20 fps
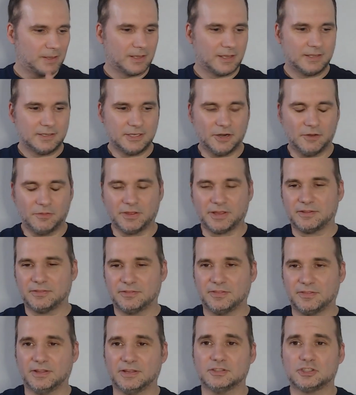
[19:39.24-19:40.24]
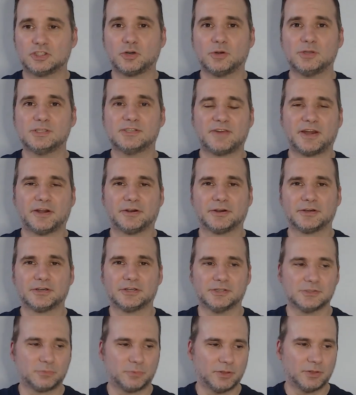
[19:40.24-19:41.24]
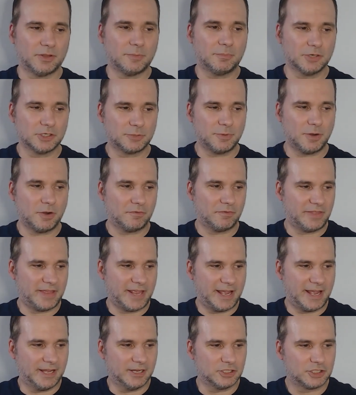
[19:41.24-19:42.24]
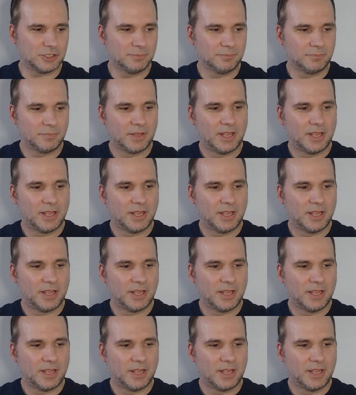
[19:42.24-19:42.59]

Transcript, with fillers: you know, the, the choice of characters really pushed me over the edge.